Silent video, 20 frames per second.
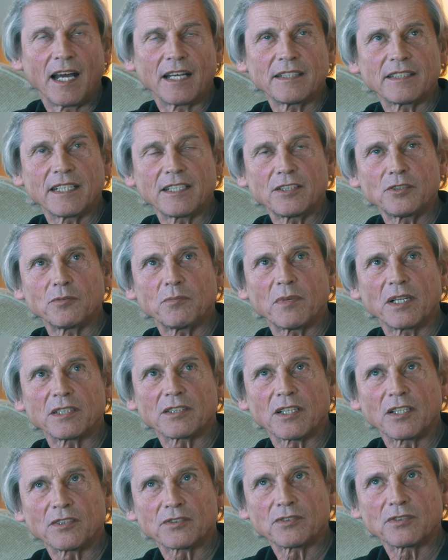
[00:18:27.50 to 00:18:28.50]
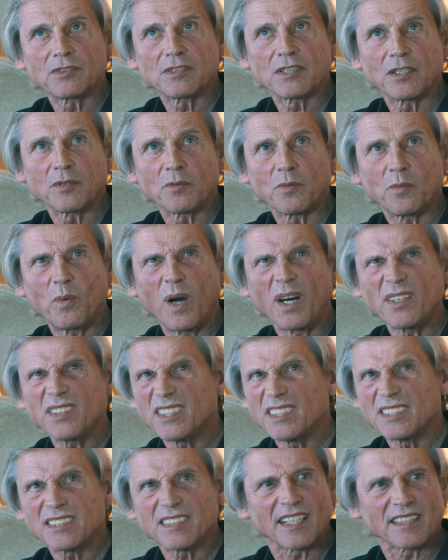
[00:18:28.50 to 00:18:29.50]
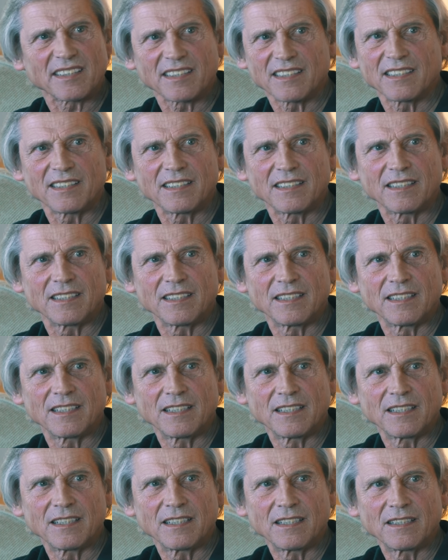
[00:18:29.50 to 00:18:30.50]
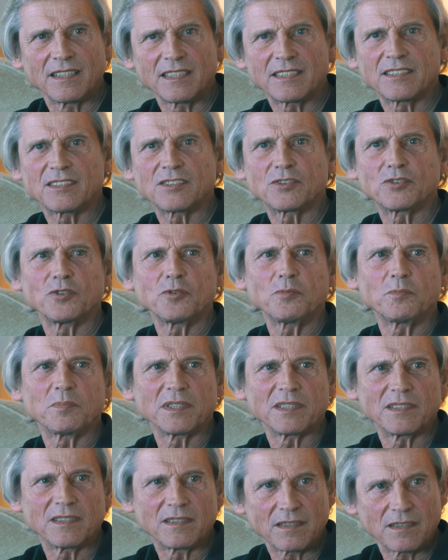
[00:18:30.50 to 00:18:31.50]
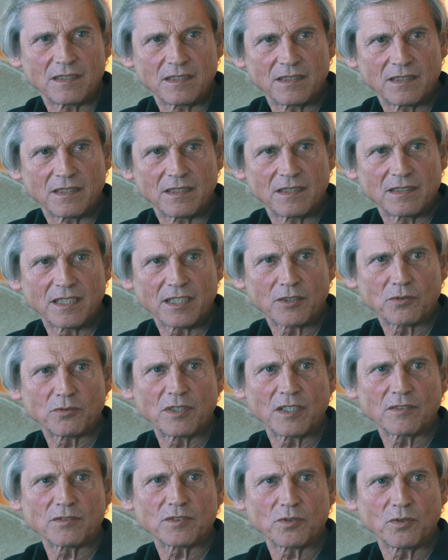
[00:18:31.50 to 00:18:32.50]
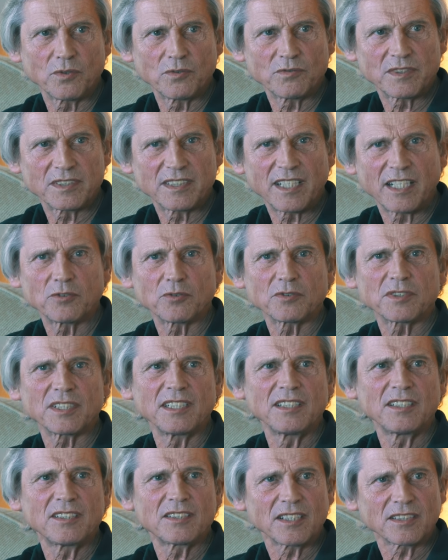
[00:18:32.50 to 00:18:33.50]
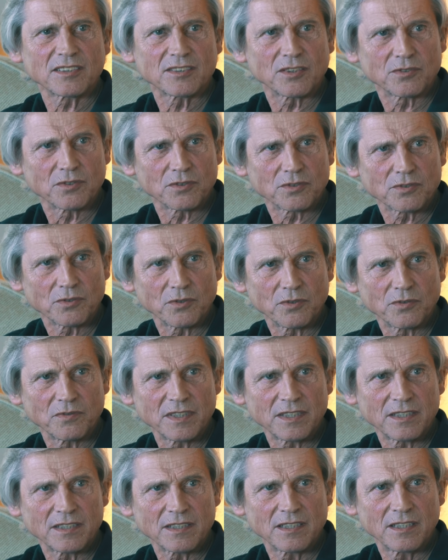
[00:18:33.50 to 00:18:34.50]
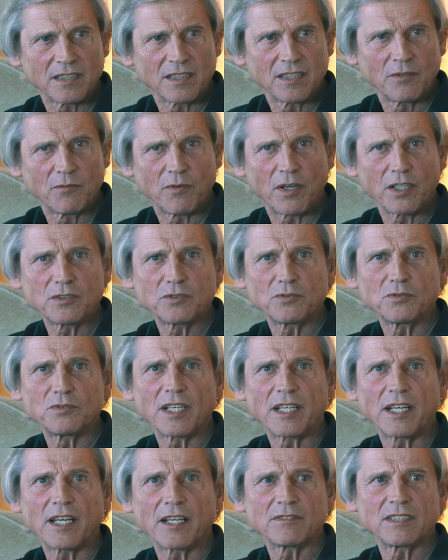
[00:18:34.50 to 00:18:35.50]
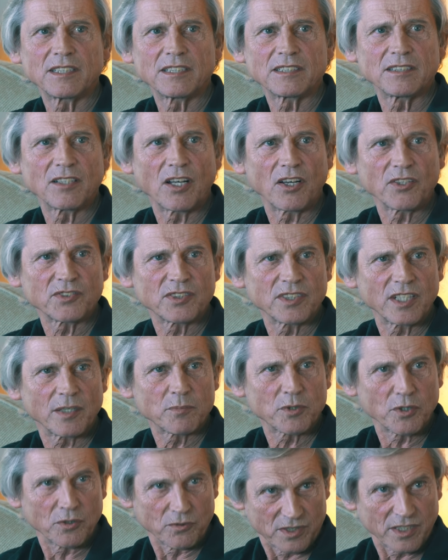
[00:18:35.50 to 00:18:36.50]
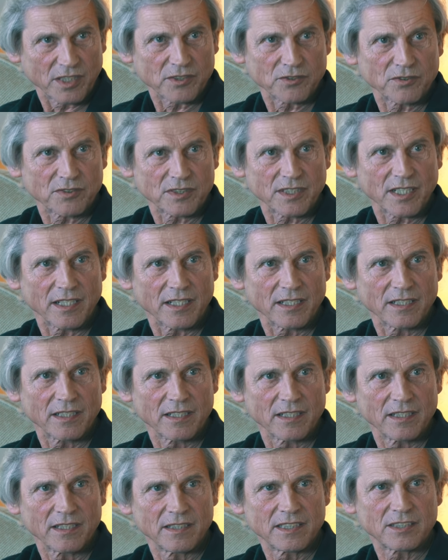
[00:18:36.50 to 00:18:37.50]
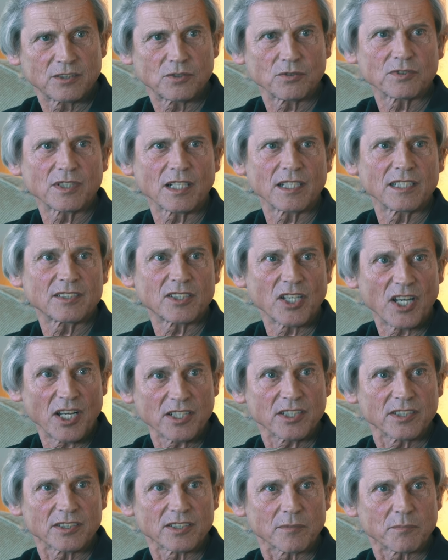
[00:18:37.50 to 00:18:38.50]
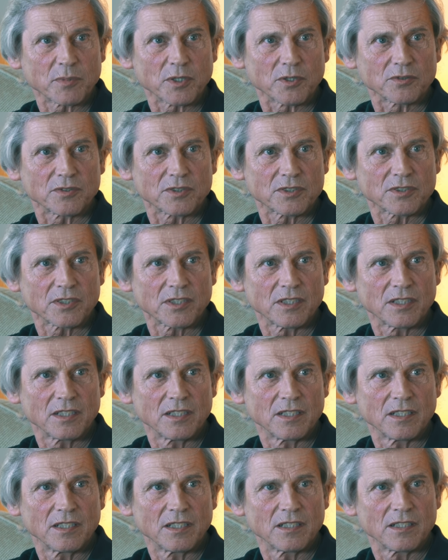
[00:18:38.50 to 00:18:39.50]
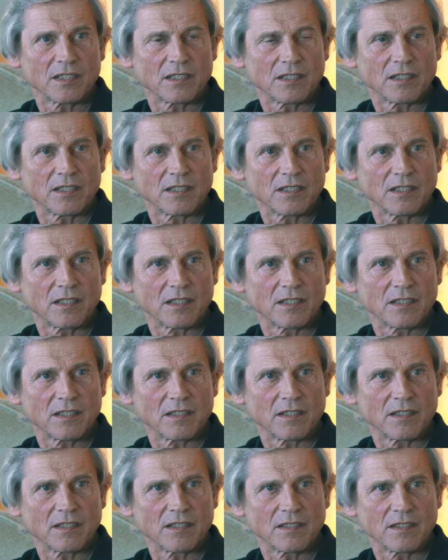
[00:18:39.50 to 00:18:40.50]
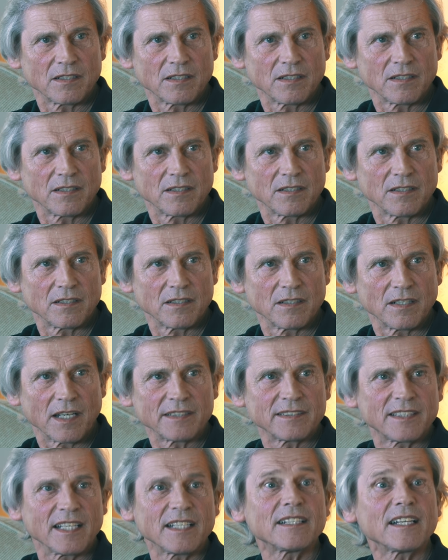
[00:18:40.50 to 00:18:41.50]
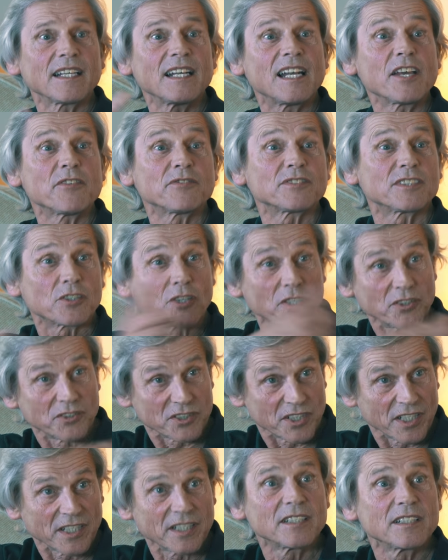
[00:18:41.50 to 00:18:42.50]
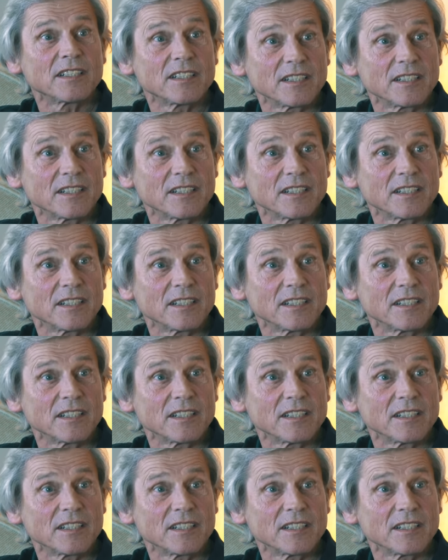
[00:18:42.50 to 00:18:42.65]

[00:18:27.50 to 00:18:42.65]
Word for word: And then you might ask yourself, what is that? It's stupid. They could have solved it. They're not interested to solve it. Why do they have this Nazi approach, as you say? This totalitarian approach. And, and you've been saying, too, that when your and government... And then they left the country.